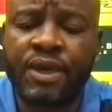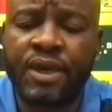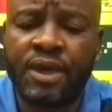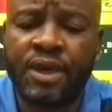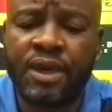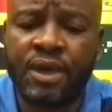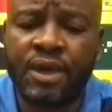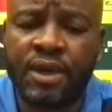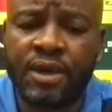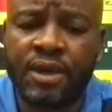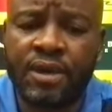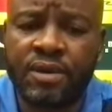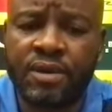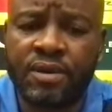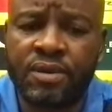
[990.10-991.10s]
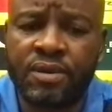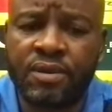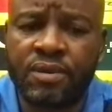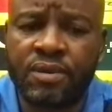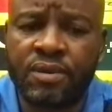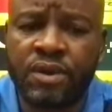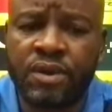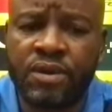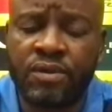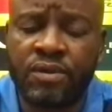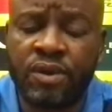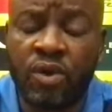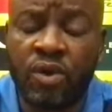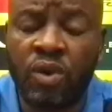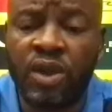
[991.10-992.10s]
We
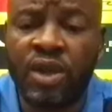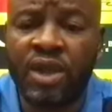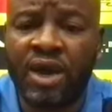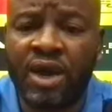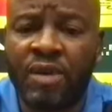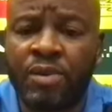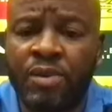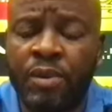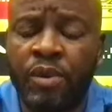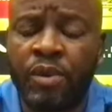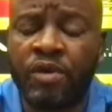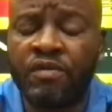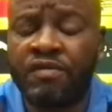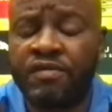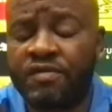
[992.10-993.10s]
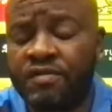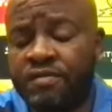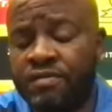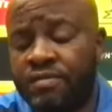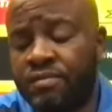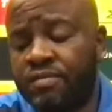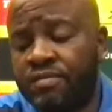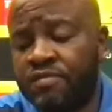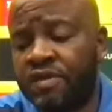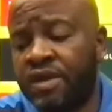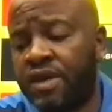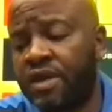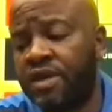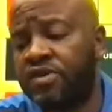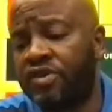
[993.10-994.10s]
know what they are capable of.
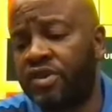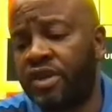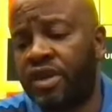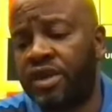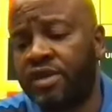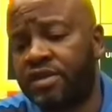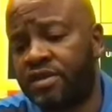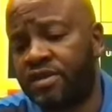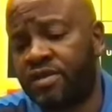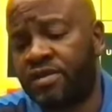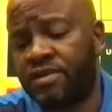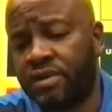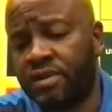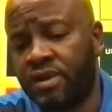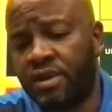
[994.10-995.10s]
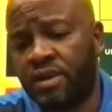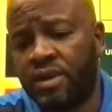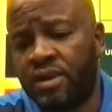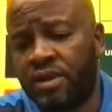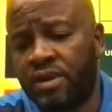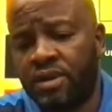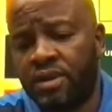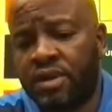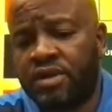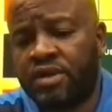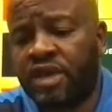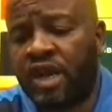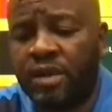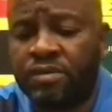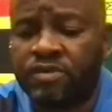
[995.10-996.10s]
Very intricate. At
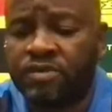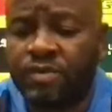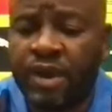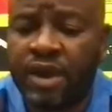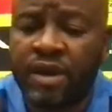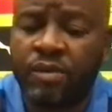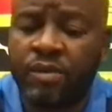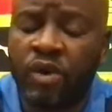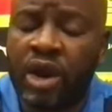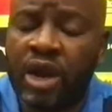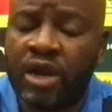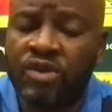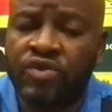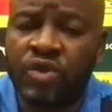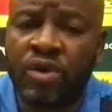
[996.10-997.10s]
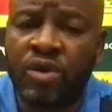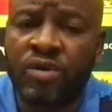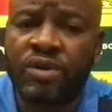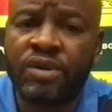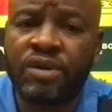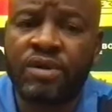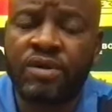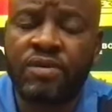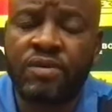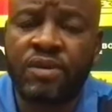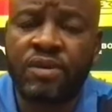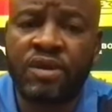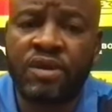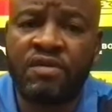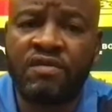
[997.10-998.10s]
times playing more like Swallows
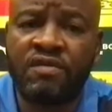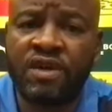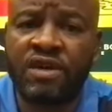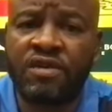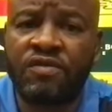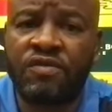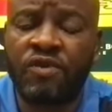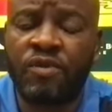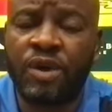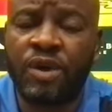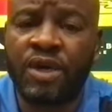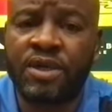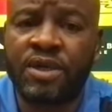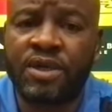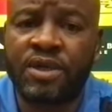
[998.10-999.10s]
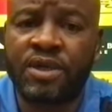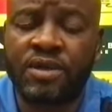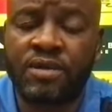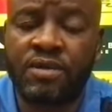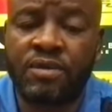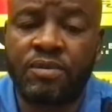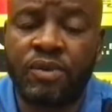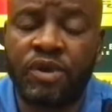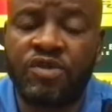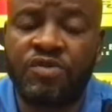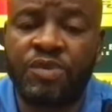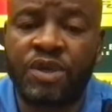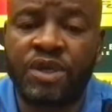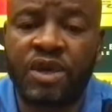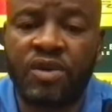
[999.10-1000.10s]
with inverted fullbacks, more
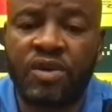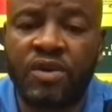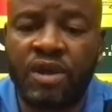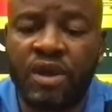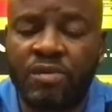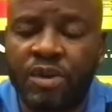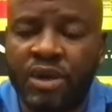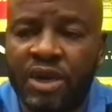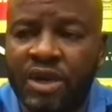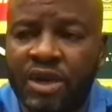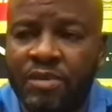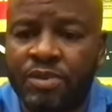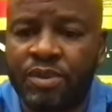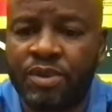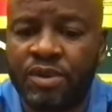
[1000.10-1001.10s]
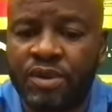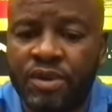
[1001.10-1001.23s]
especially on their build-up.